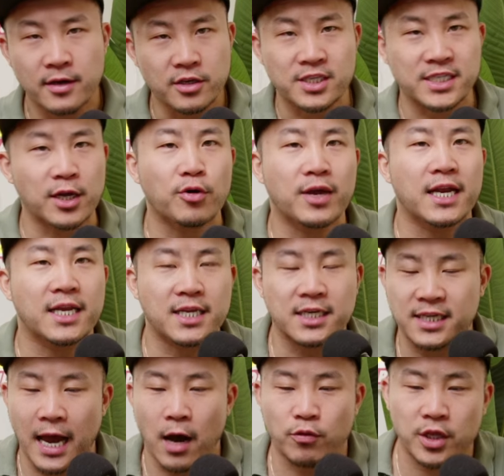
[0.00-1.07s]
You still get a
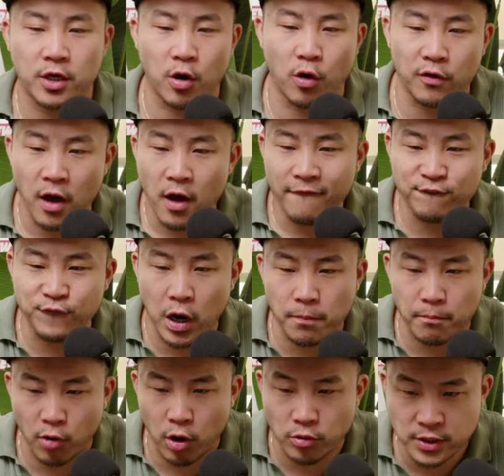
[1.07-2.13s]
discount with the code
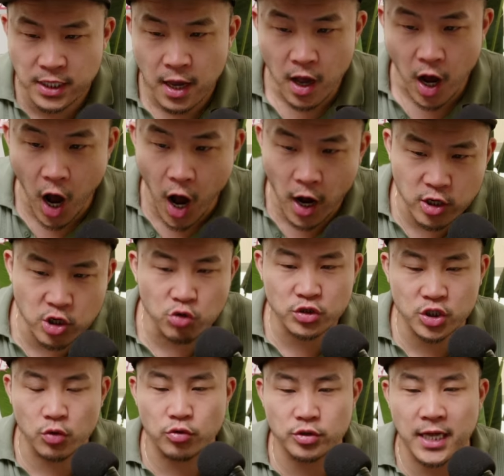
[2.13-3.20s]
FungBros on
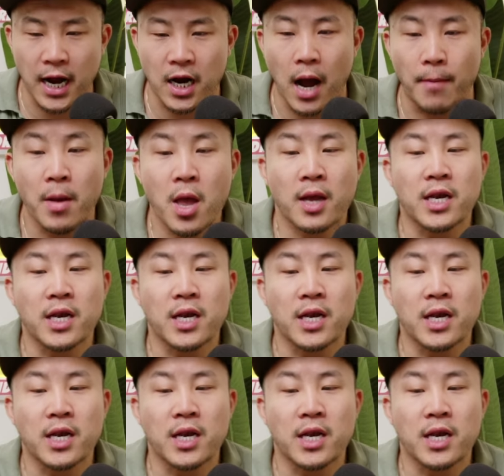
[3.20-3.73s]
uscooters.com.